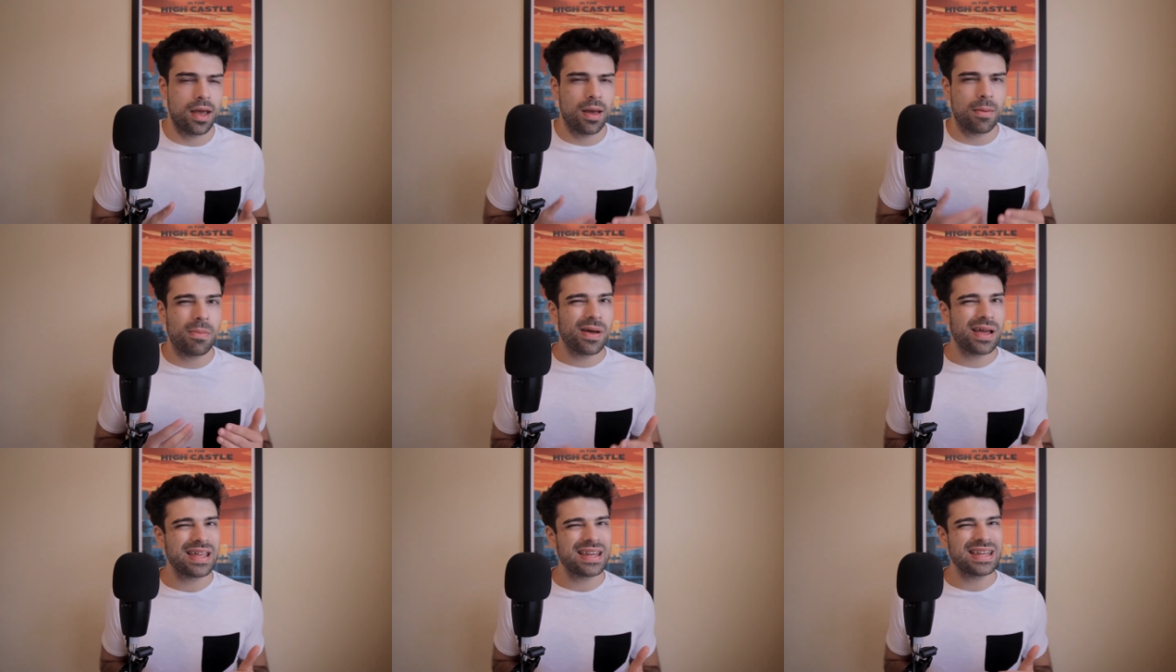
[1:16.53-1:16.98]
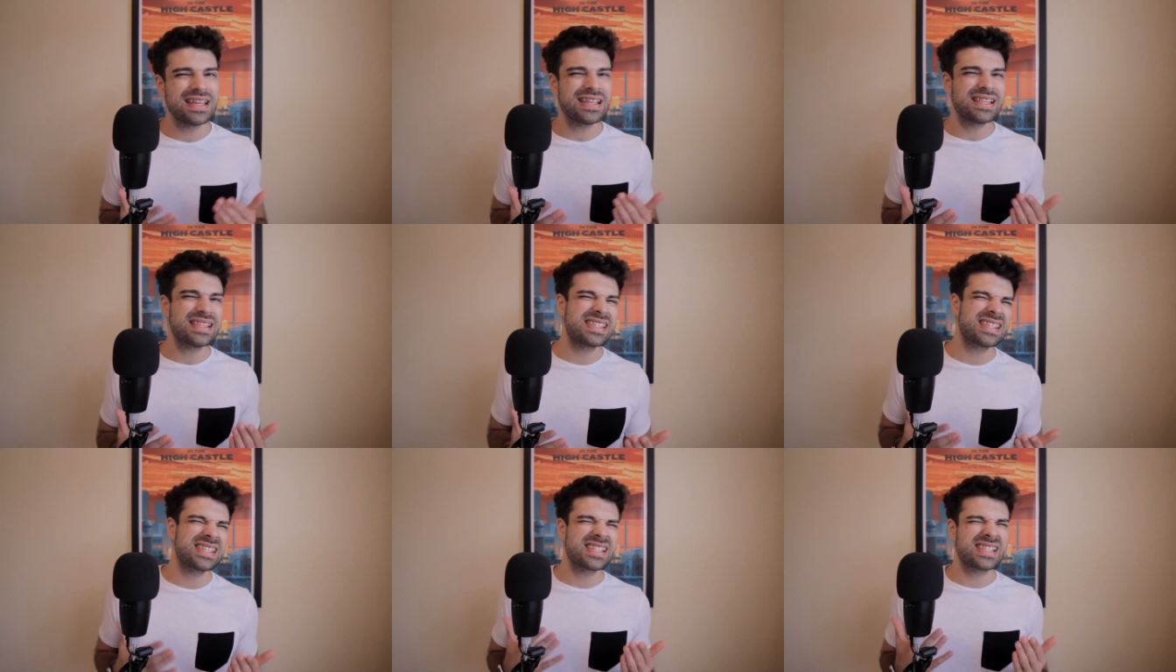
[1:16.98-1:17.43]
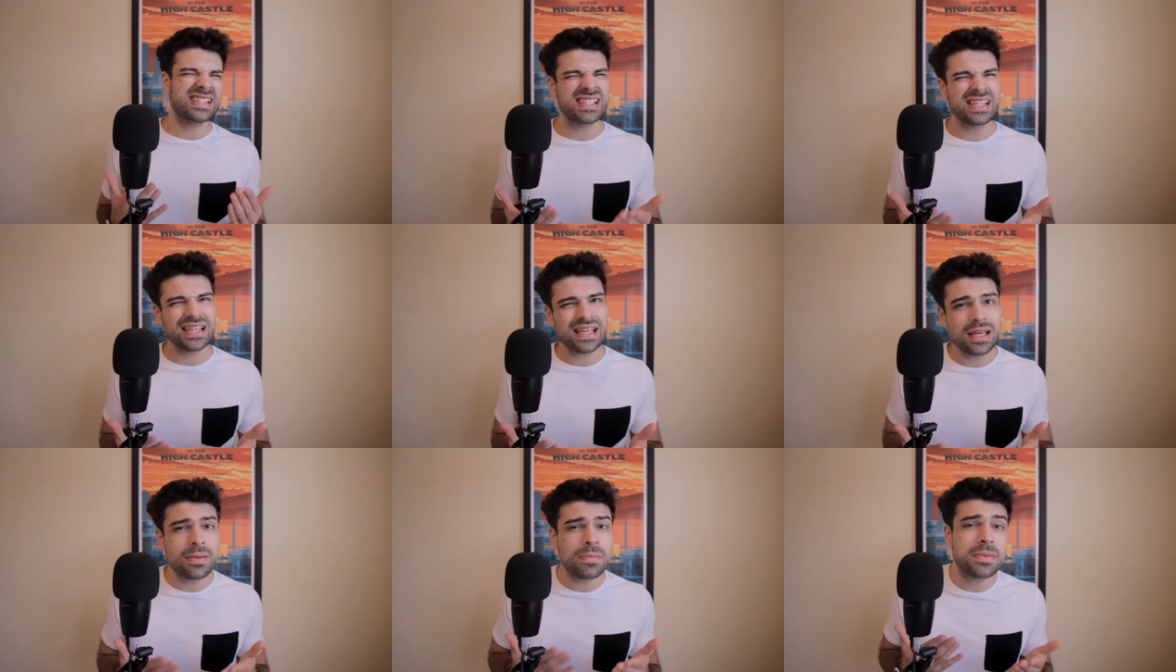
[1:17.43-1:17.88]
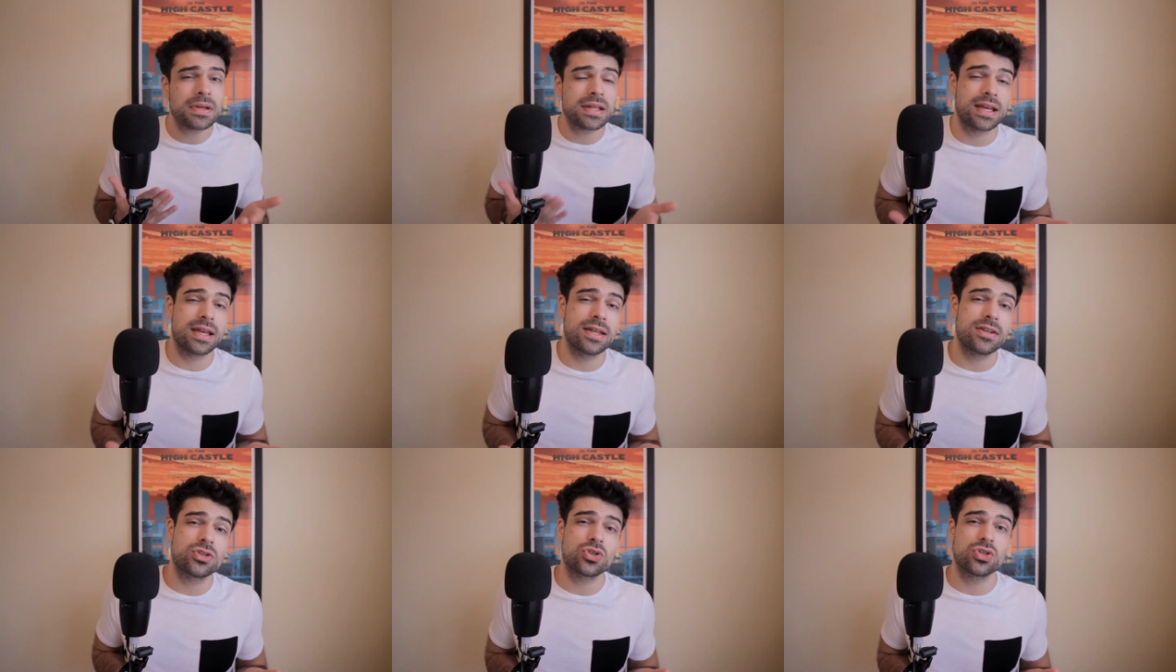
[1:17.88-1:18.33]
but it seemed
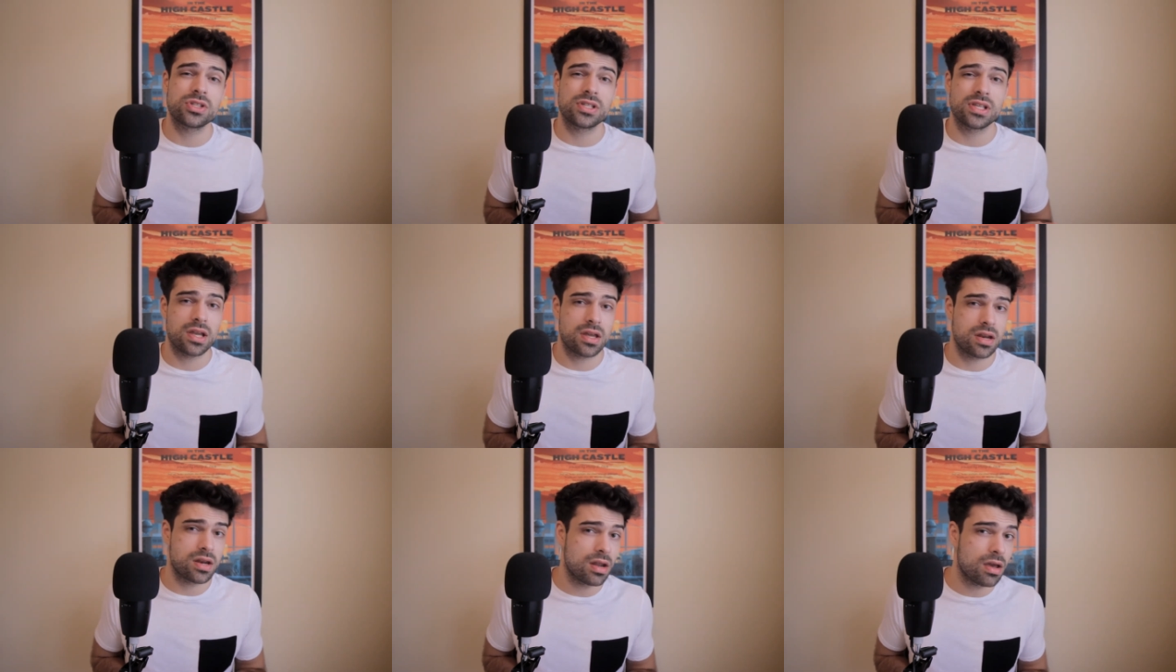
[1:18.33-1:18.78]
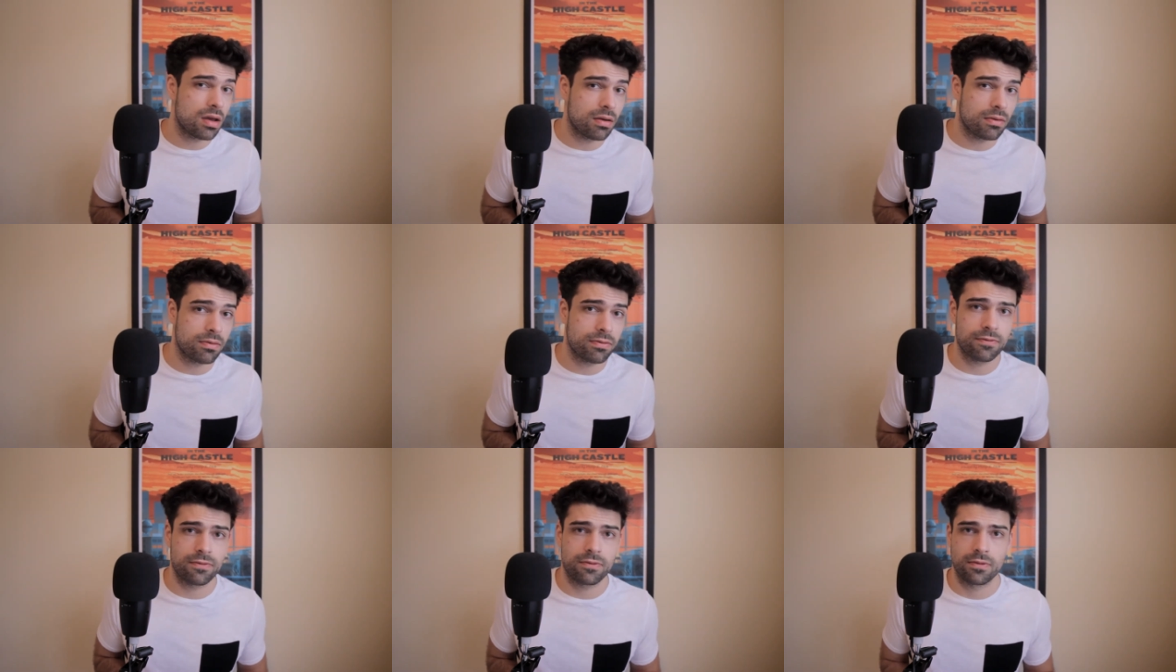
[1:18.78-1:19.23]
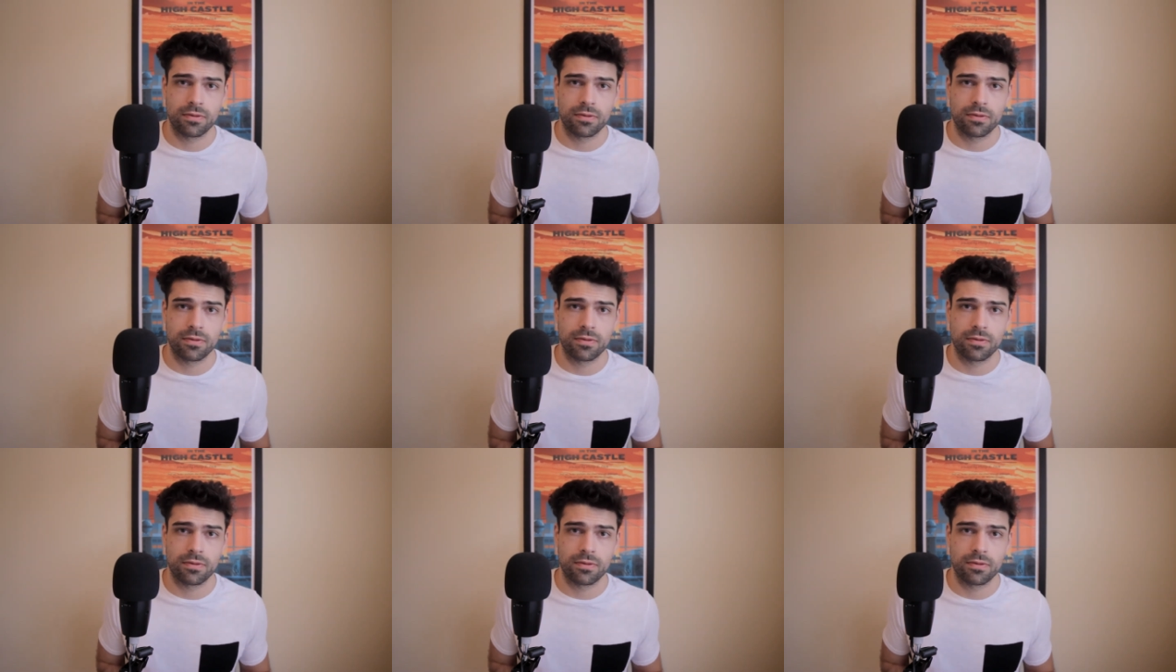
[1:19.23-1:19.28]
interesting enough.